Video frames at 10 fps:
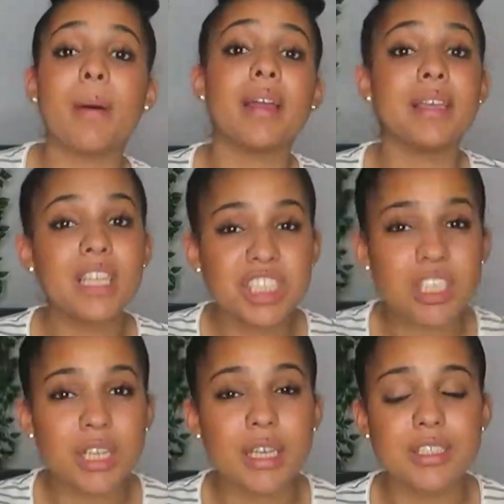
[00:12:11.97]
But
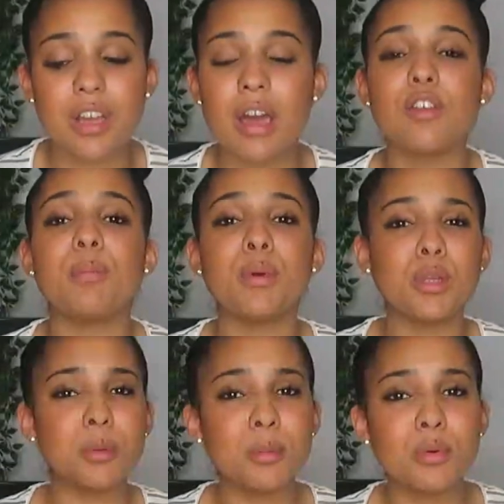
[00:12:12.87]
initially, to kind of
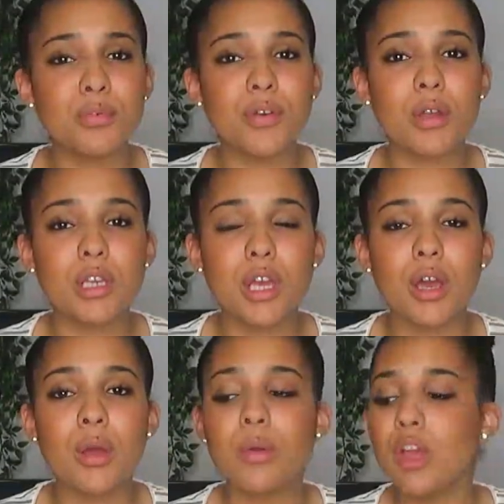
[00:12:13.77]
build up your
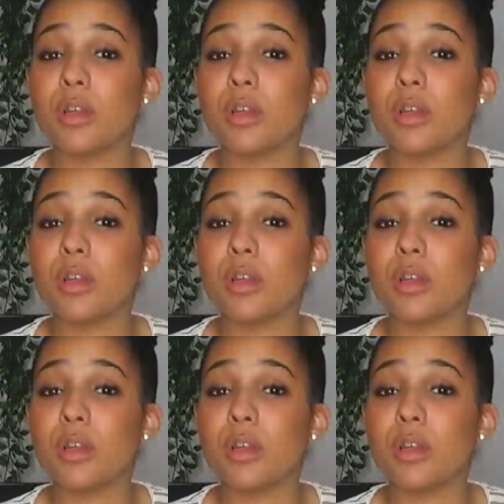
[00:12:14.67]
portfolio,